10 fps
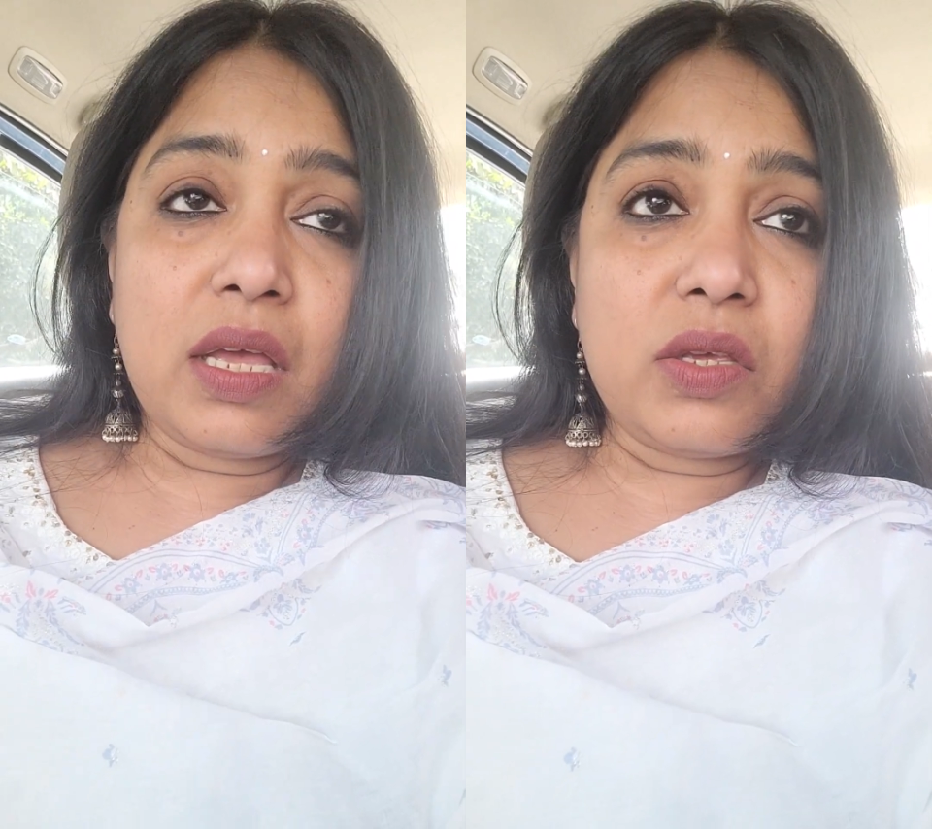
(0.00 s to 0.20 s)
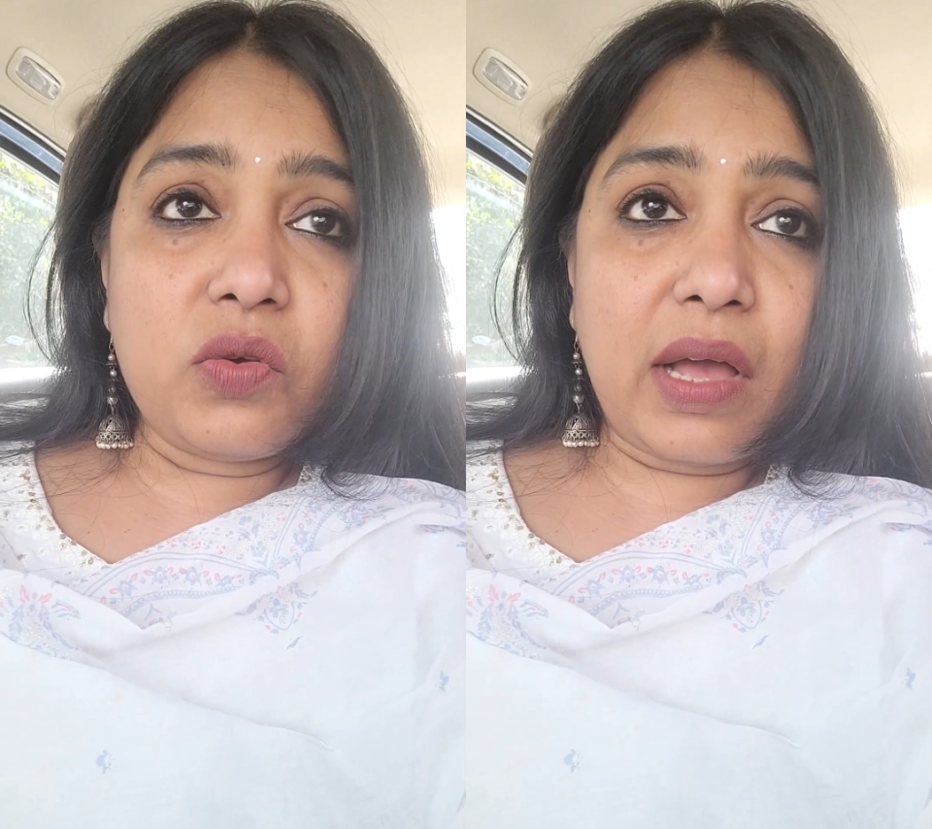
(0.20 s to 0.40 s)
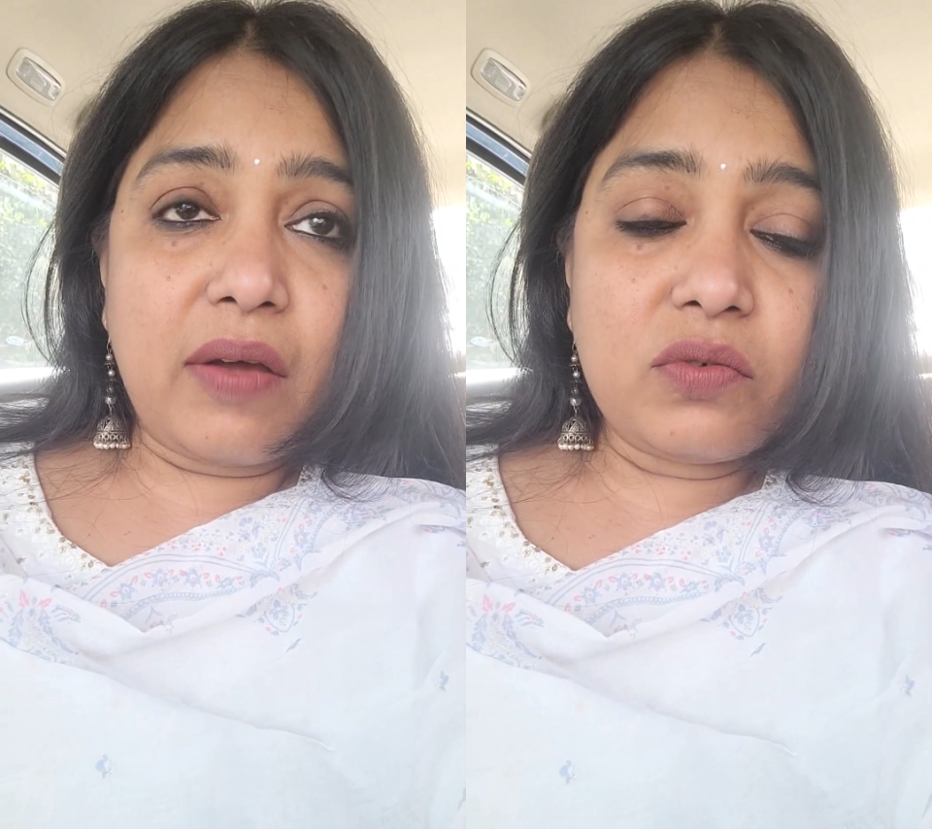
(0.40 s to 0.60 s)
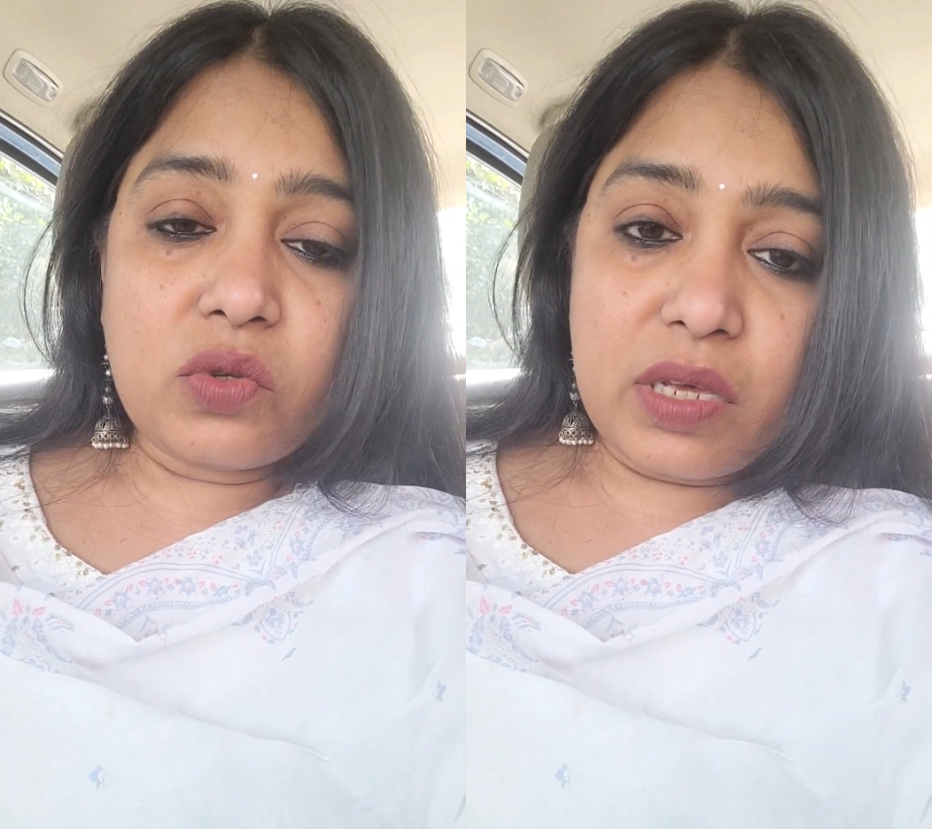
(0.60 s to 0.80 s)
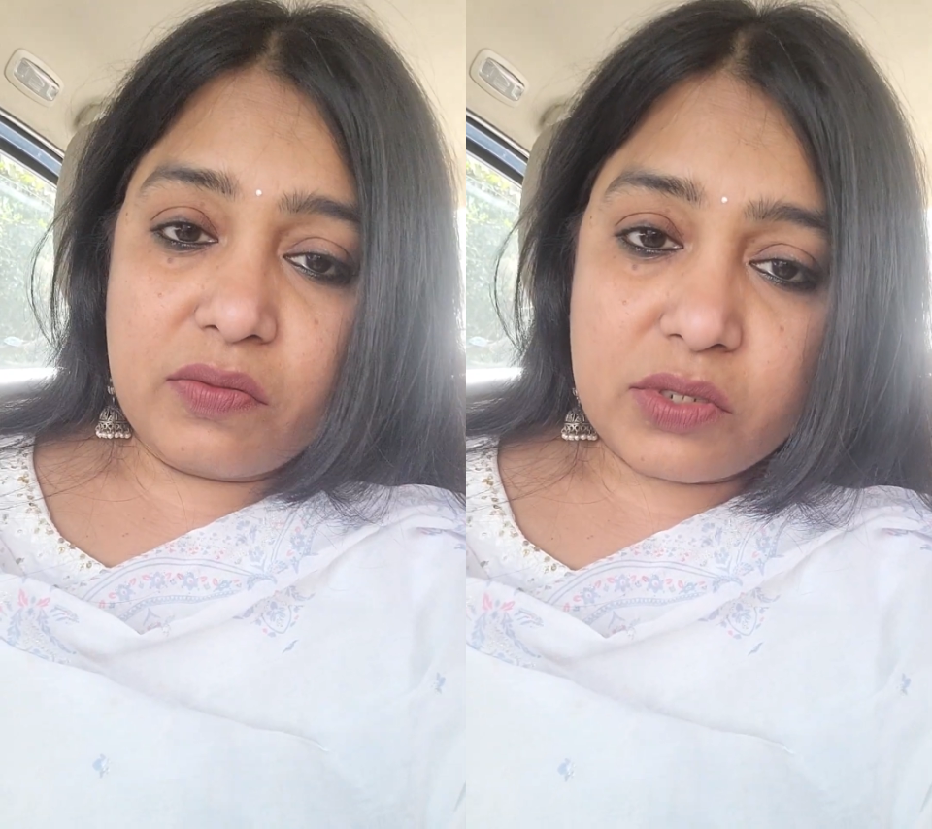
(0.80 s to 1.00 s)
you have to
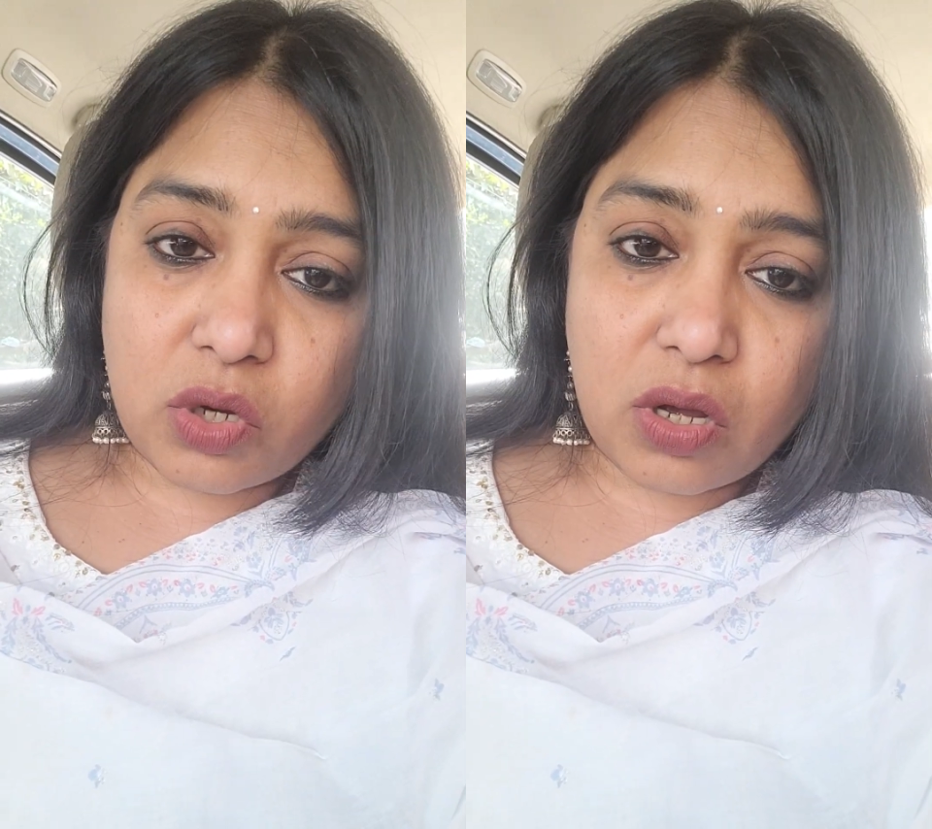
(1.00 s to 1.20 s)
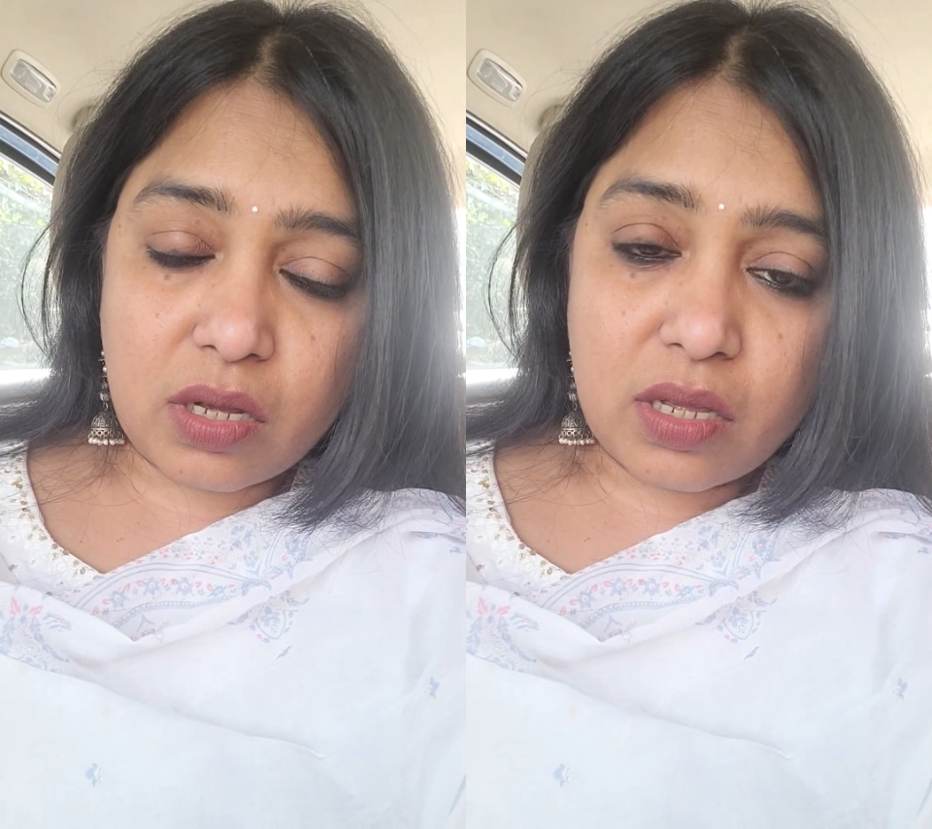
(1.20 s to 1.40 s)
give shock.